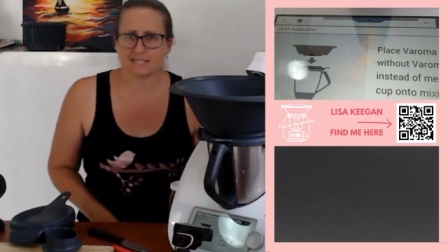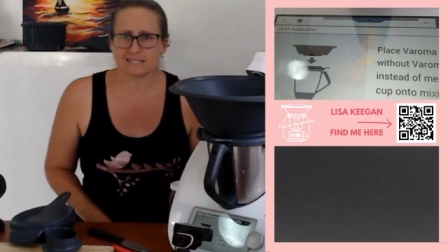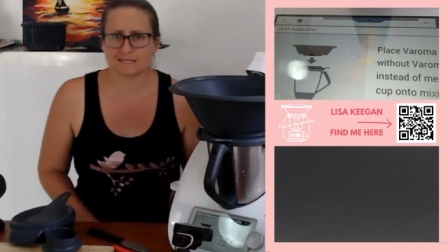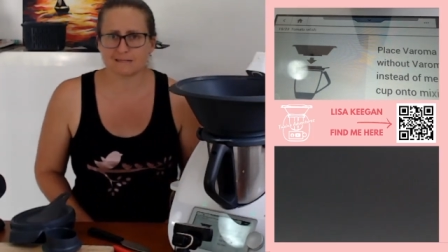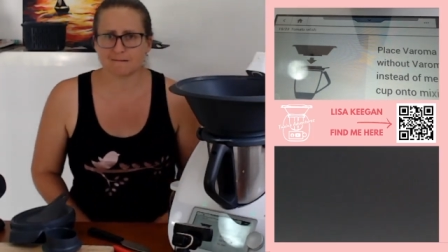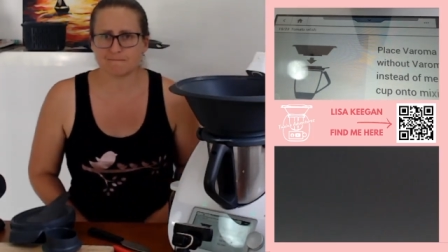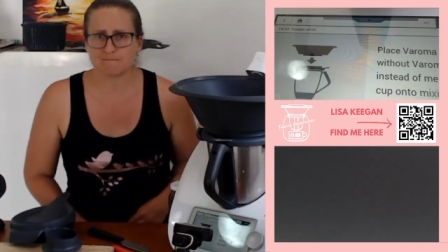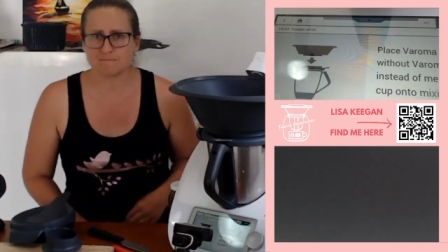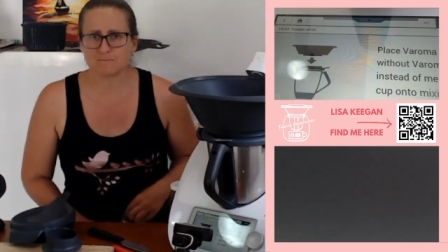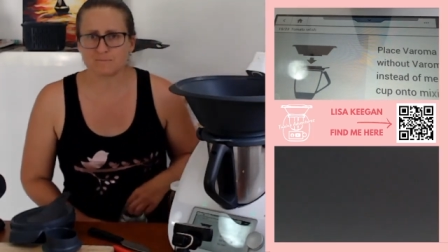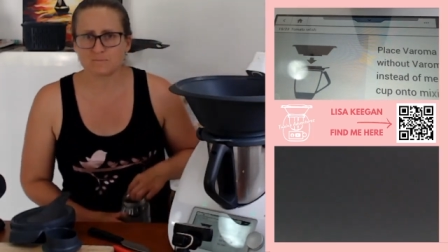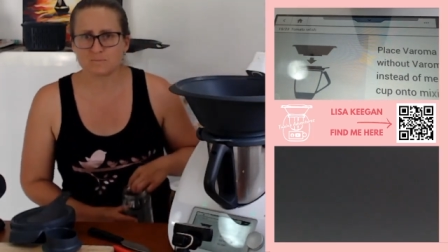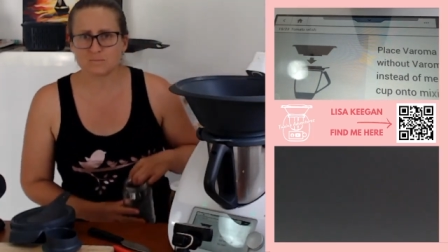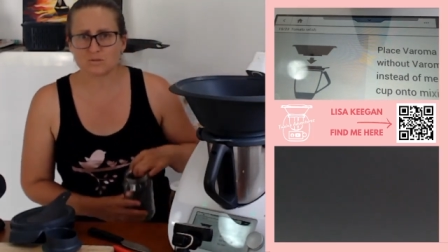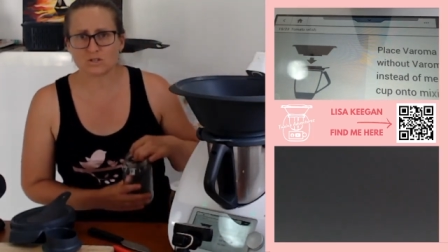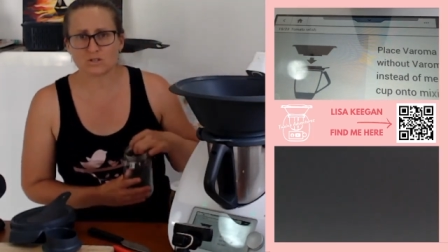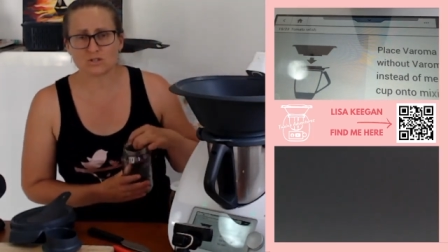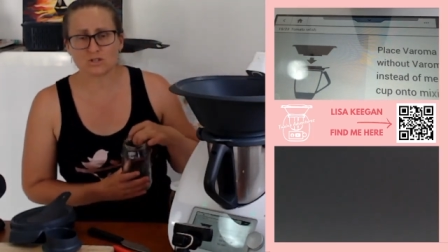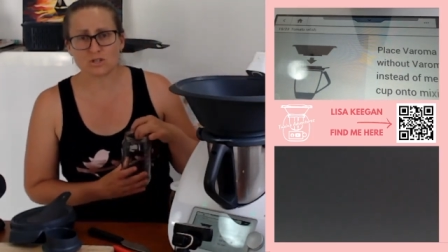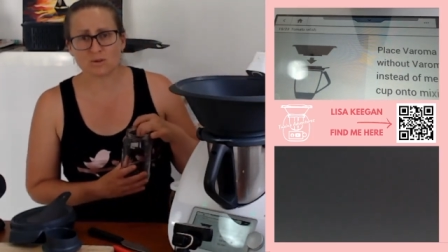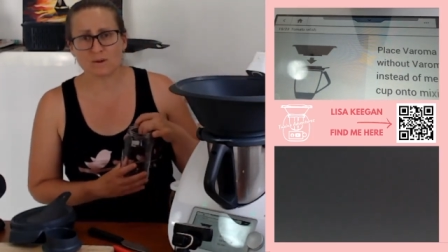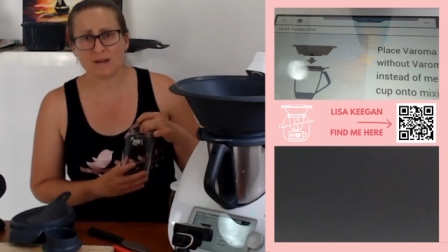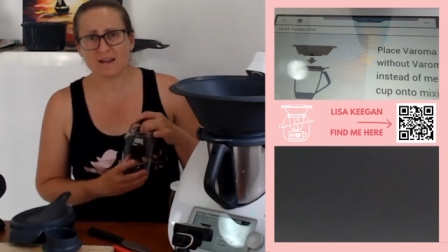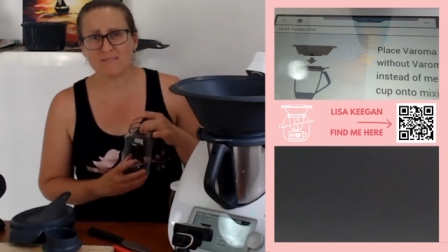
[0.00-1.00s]
them. So
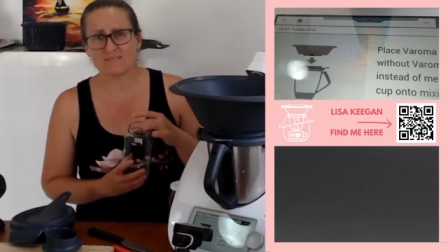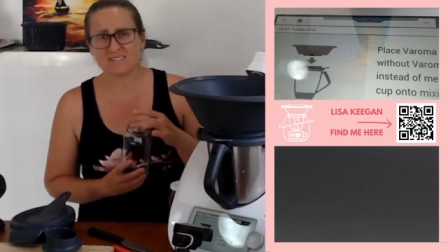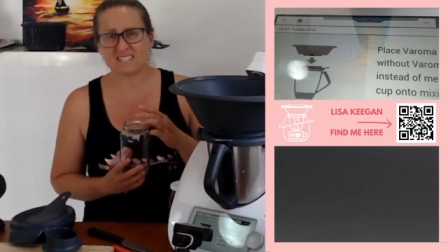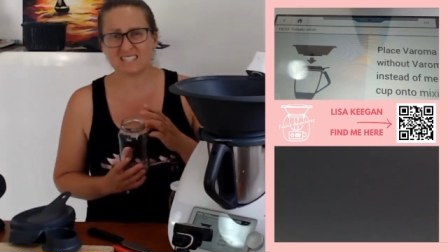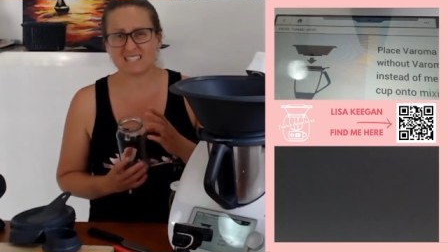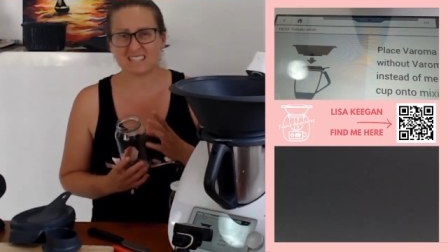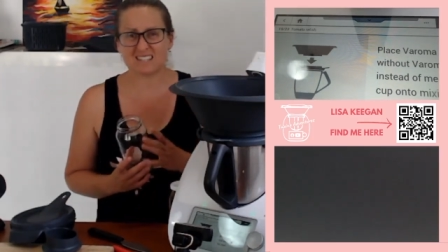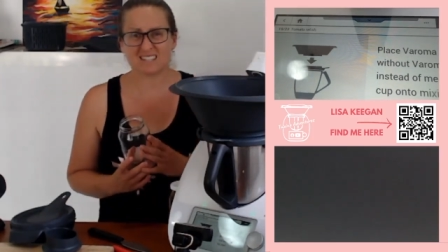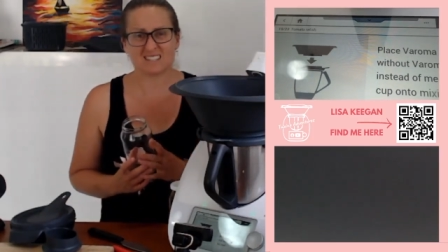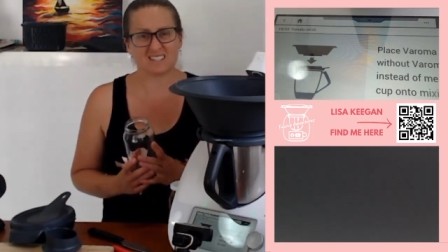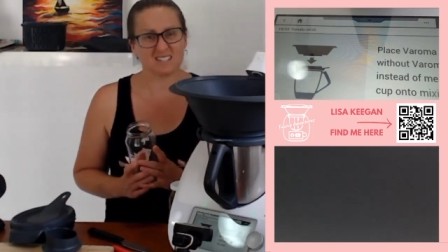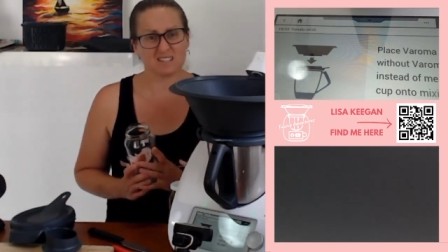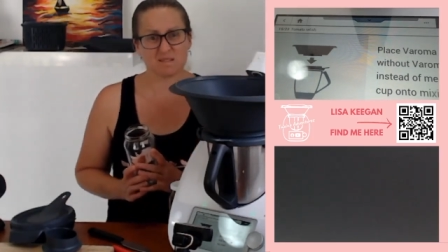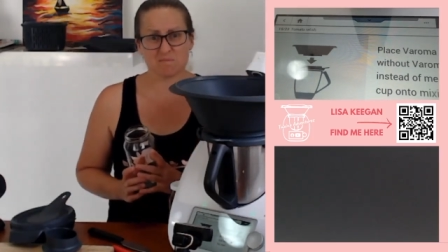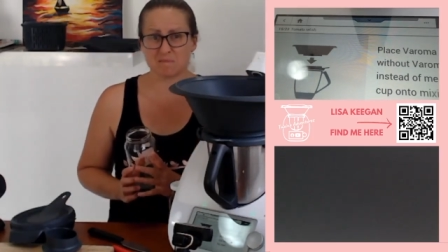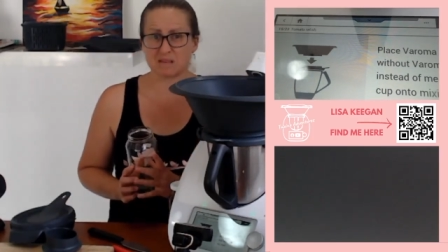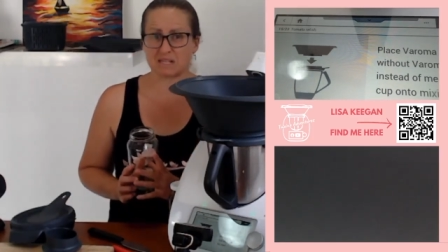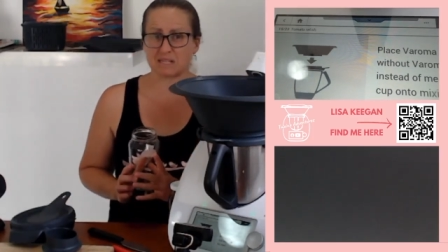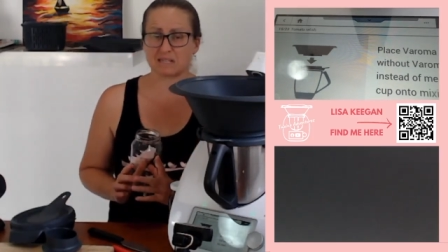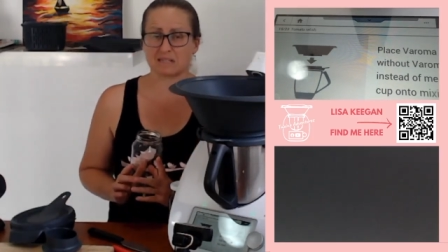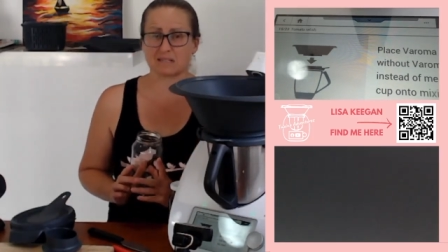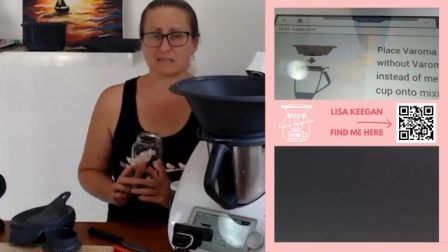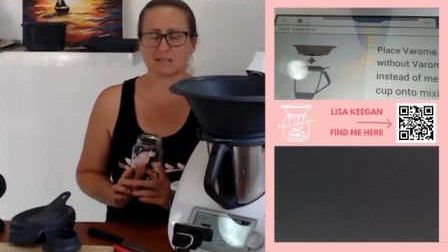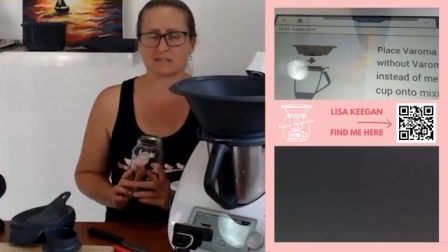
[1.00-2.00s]
you have 60
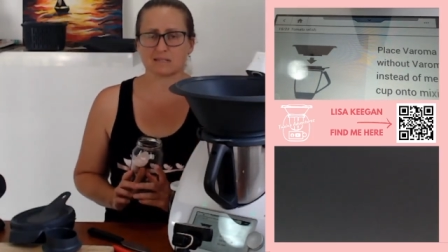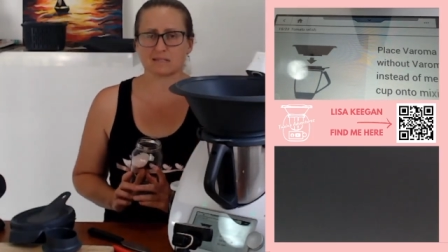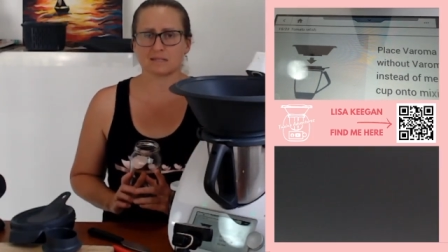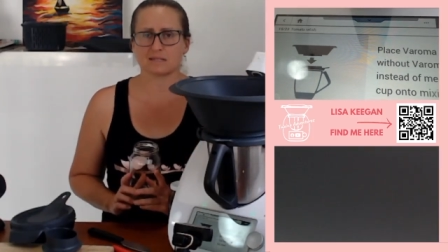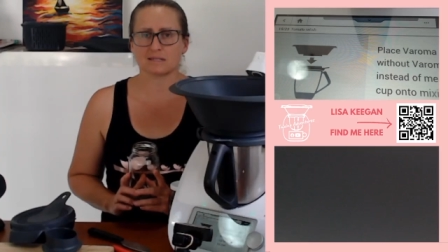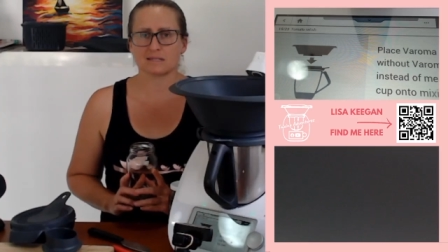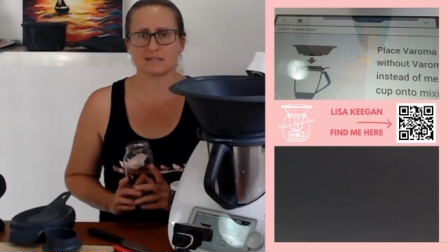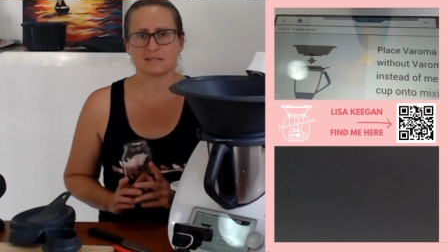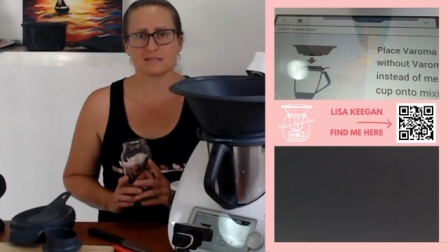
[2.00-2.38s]
minutes.